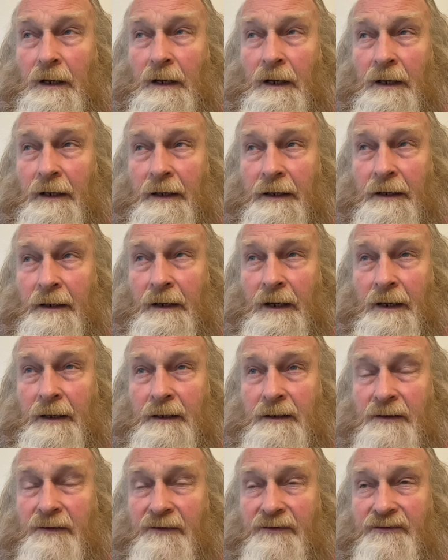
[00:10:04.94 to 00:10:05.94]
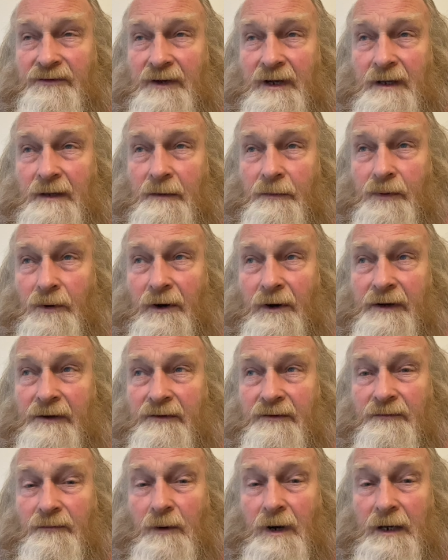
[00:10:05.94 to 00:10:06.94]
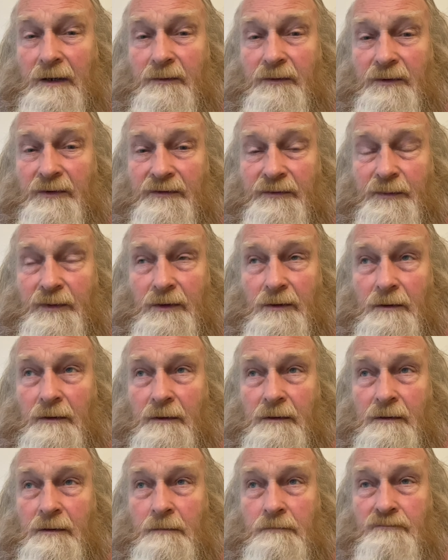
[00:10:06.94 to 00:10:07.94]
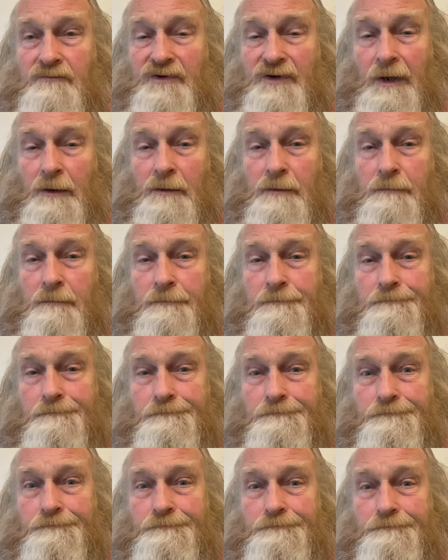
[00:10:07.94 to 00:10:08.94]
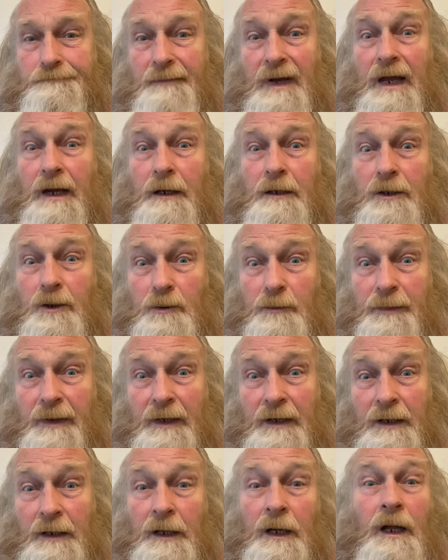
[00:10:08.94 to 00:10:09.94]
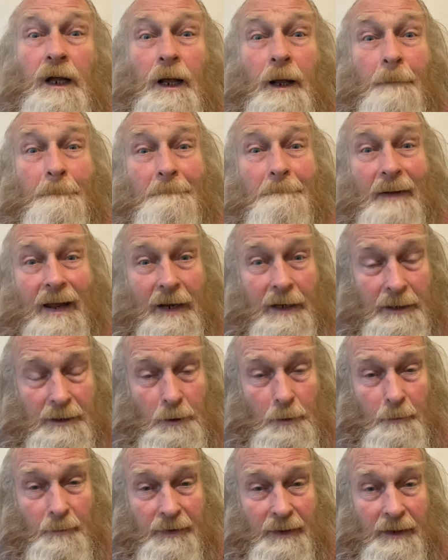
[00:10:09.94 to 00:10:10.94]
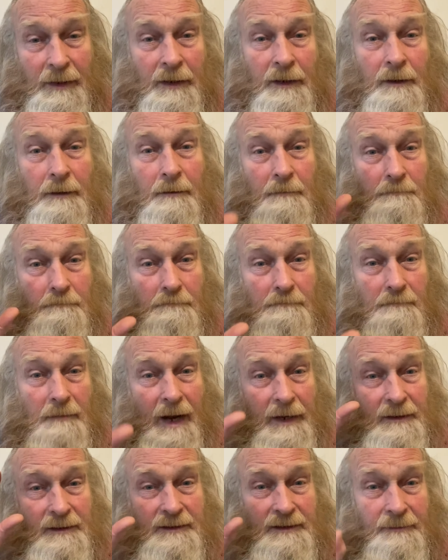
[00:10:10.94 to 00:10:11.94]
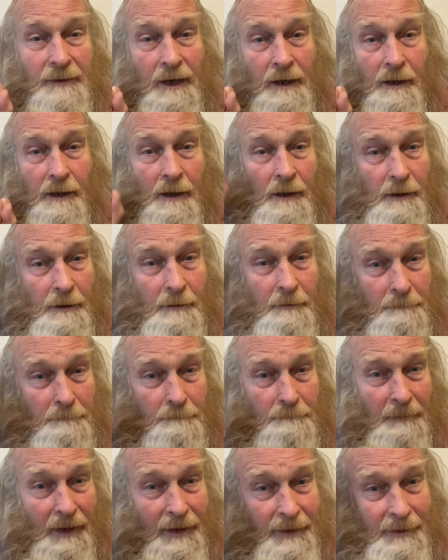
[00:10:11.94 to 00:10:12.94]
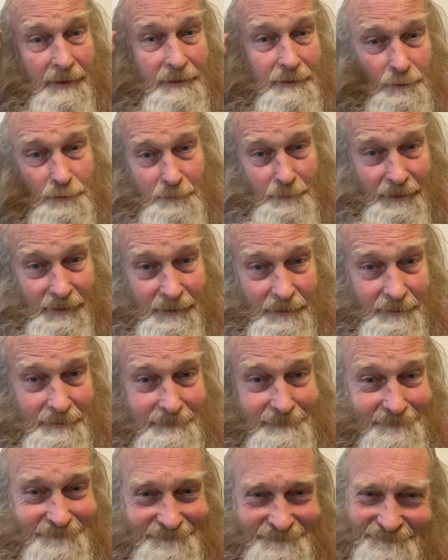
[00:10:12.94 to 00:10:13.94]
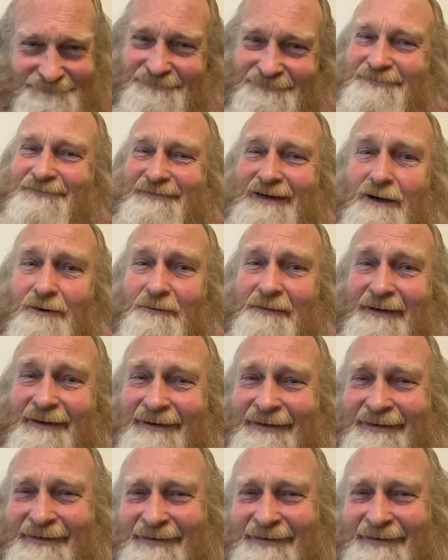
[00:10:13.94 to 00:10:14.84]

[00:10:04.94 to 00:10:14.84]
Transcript: and I can see the point of why it was pulled. So, mea culpa, mea culpa, maxima, mea culpa. Amen.